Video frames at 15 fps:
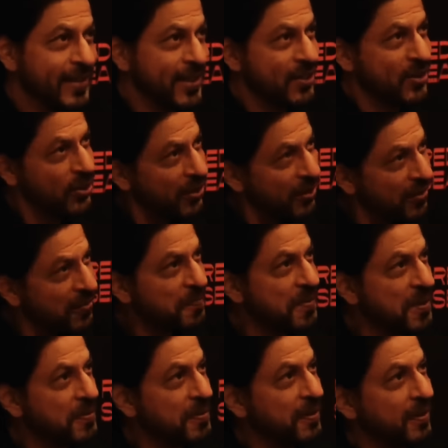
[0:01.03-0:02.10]
It's a story
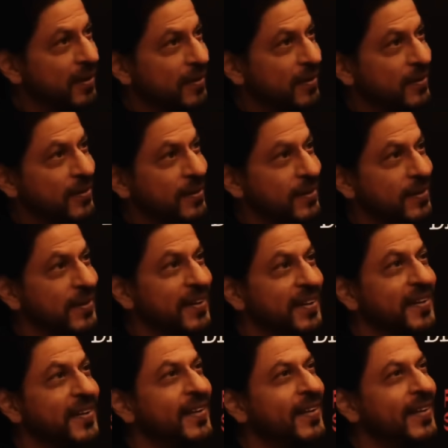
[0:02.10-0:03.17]
of people,
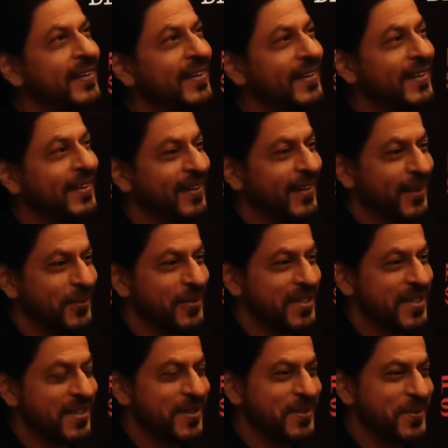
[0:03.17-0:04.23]
how
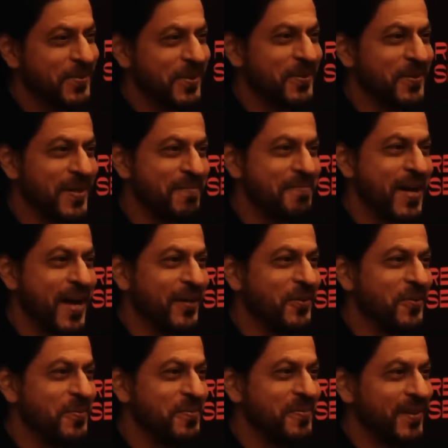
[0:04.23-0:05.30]
do I say, who want to come
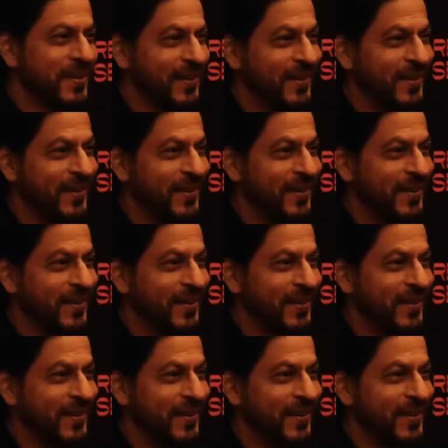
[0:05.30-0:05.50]
back home